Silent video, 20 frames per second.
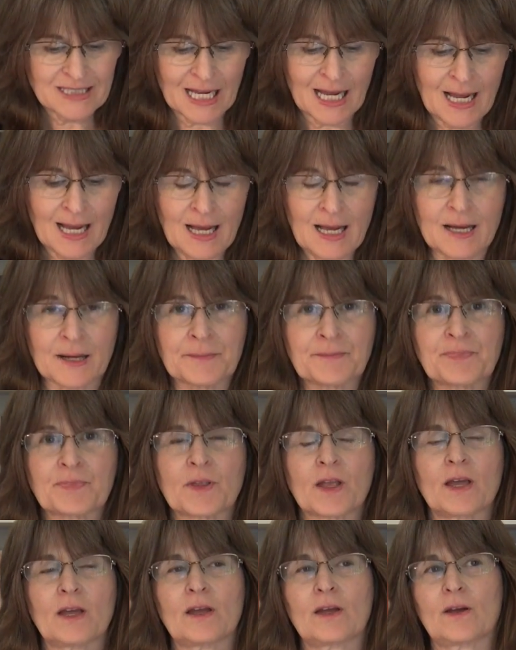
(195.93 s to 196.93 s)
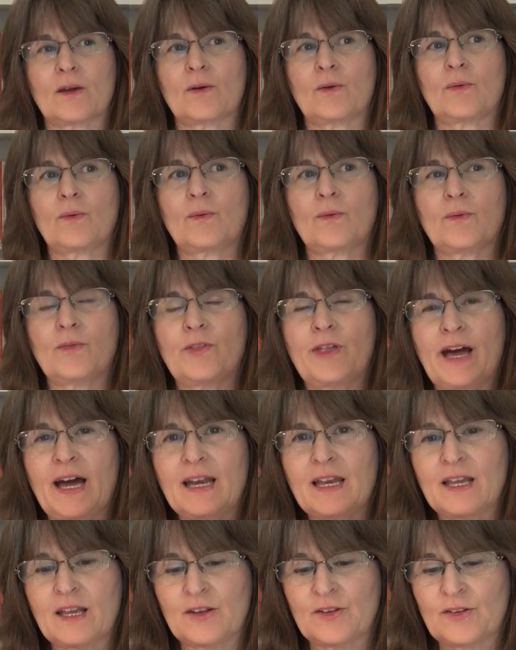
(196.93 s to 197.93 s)

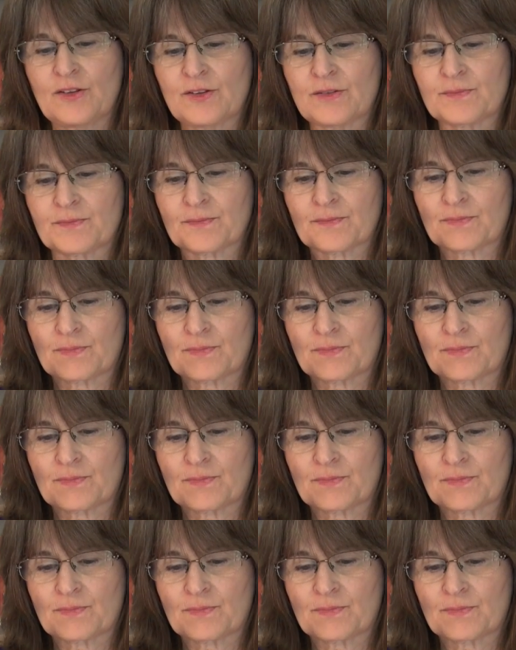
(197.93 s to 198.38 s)
That is